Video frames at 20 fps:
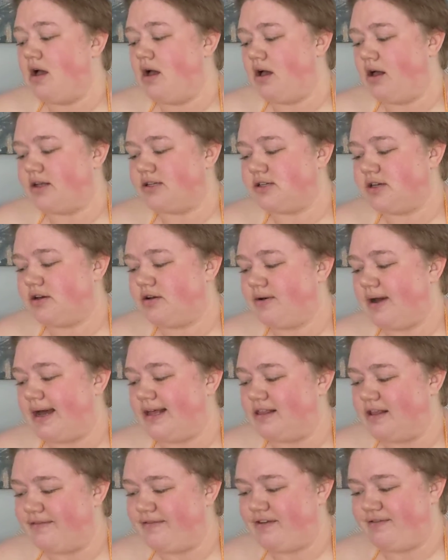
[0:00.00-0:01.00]
Also, I
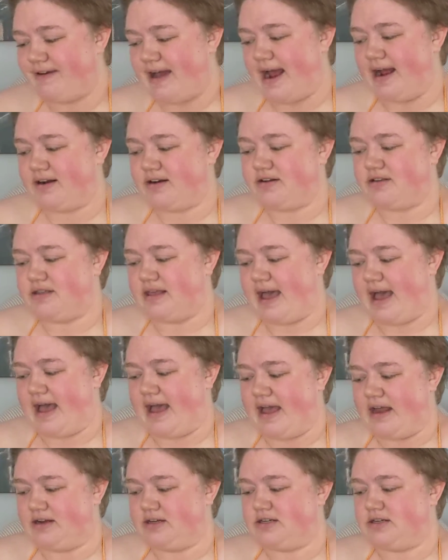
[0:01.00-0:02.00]
love the fact
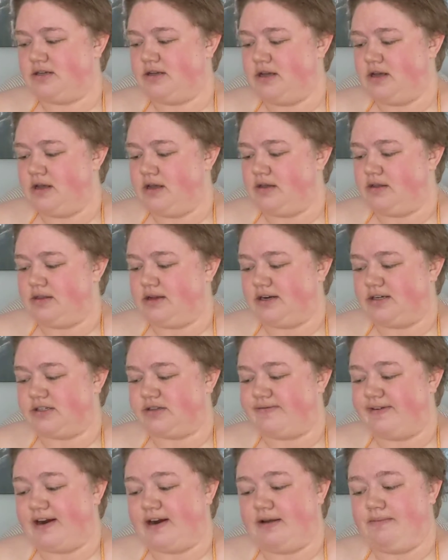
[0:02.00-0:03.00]
that there's
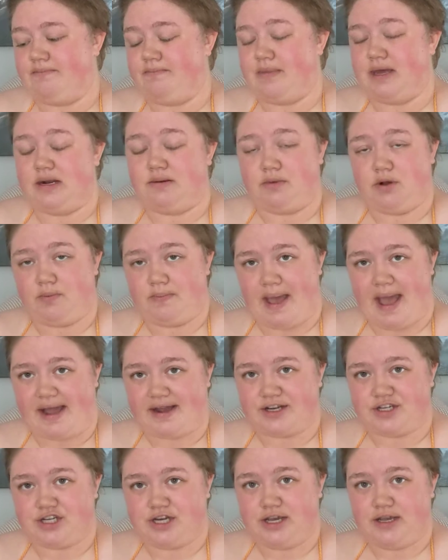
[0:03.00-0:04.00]
very minimal
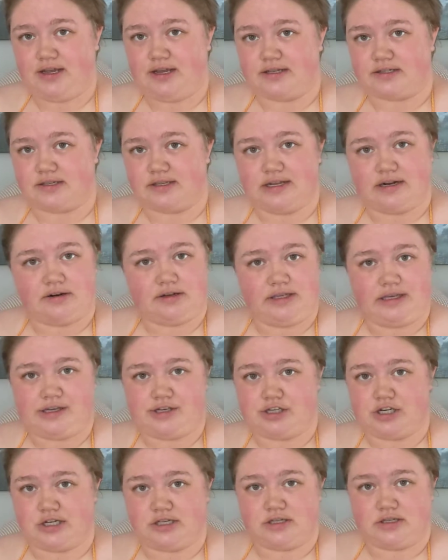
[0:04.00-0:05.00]
packaging. It's literally
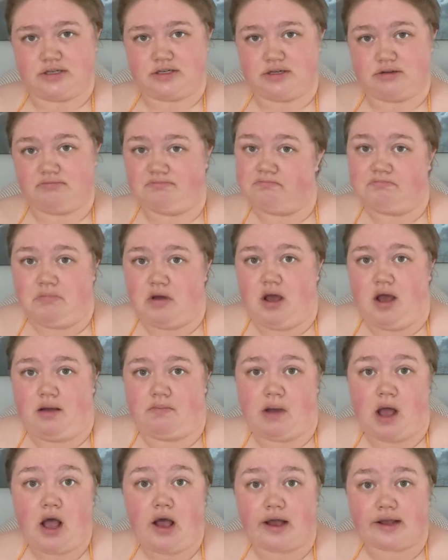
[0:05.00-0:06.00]
just a
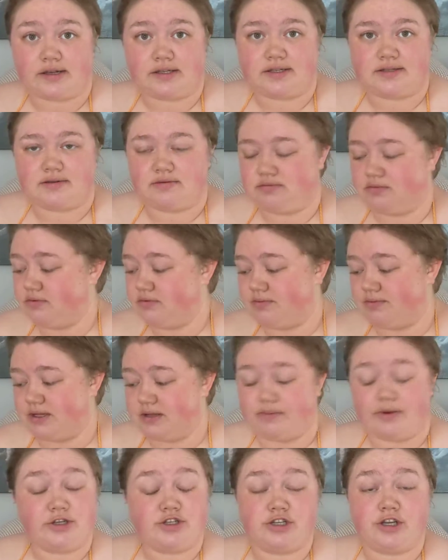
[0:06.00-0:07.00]
box with
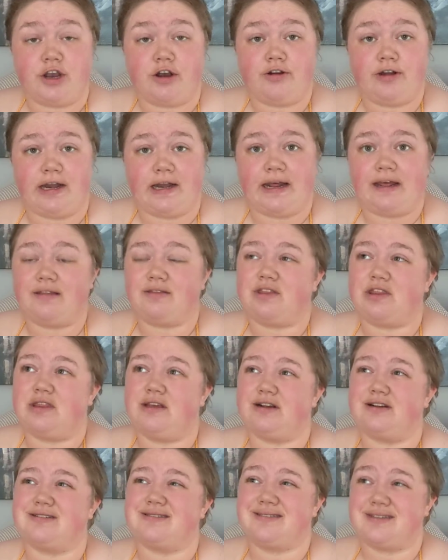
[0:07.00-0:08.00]
a bunch of yarn in it.
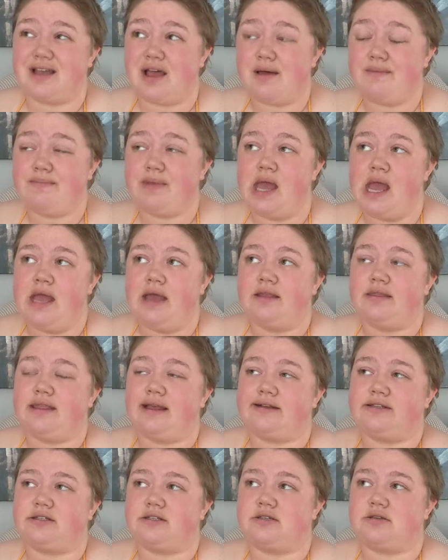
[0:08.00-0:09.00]
There's some
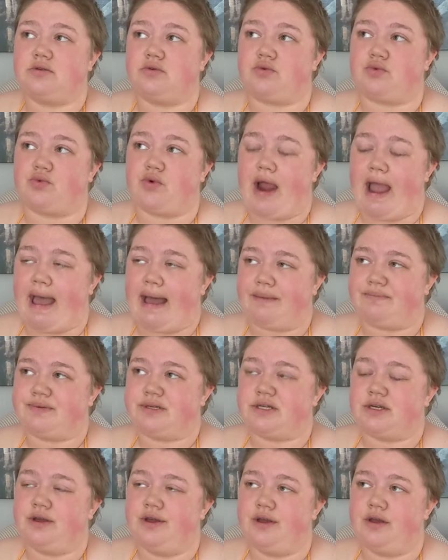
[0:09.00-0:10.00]
that's
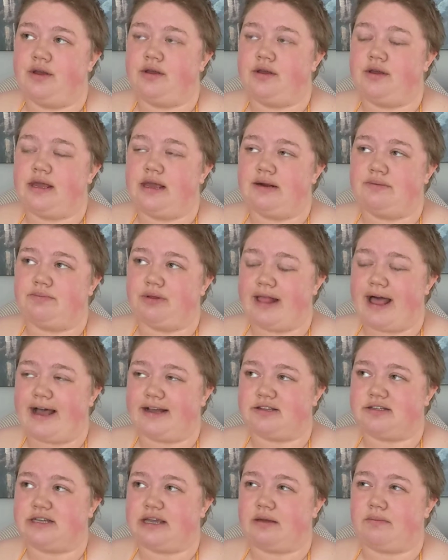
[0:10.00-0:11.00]
wrapped in
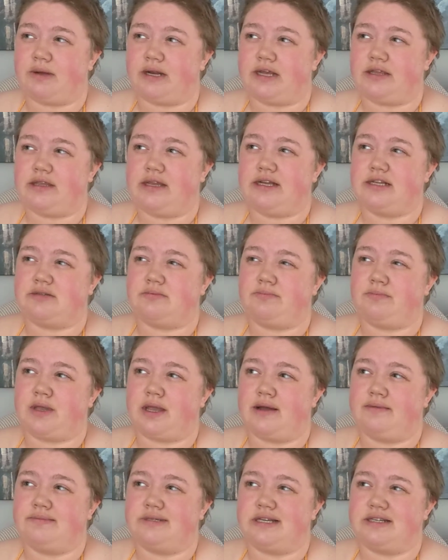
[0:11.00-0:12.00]
plastic, but I think it
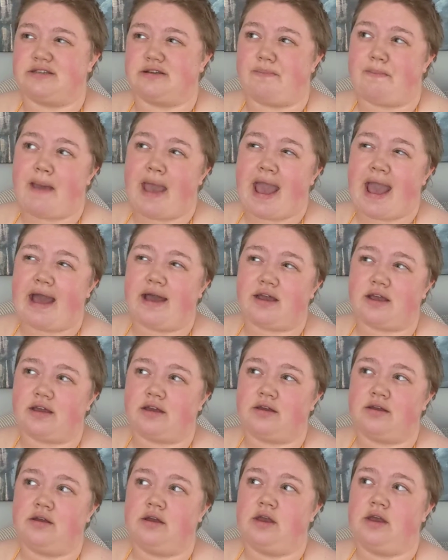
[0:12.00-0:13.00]
comes as a pack
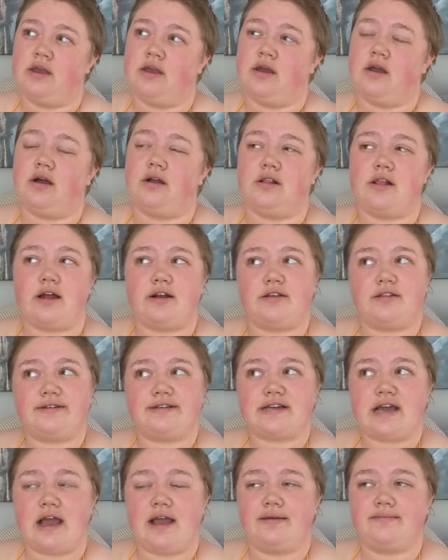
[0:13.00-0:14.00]
a lot of the
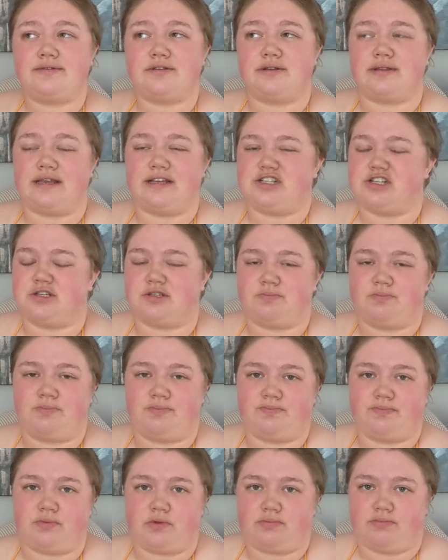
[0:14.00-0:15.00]
time, so they just
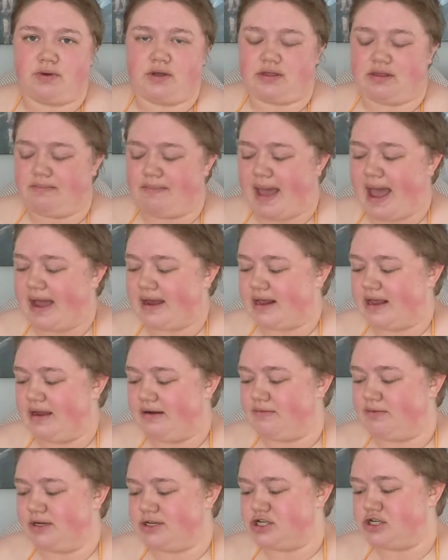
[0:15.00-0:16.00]
put the pack
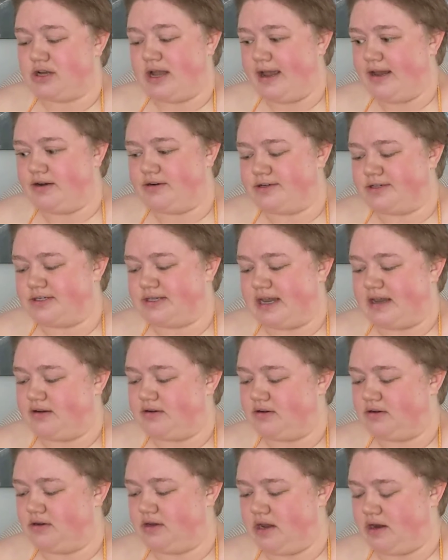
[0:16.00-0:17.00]
in, which I
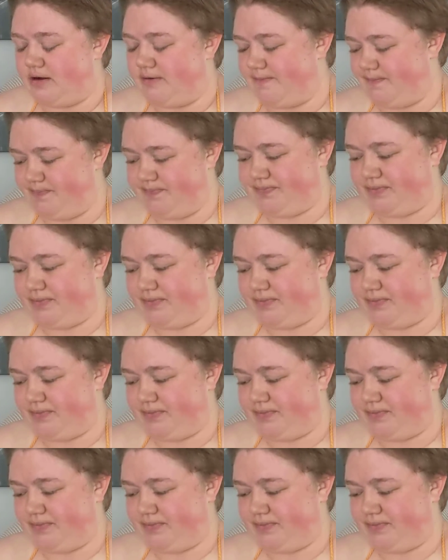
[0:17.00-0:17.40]
understand, you know.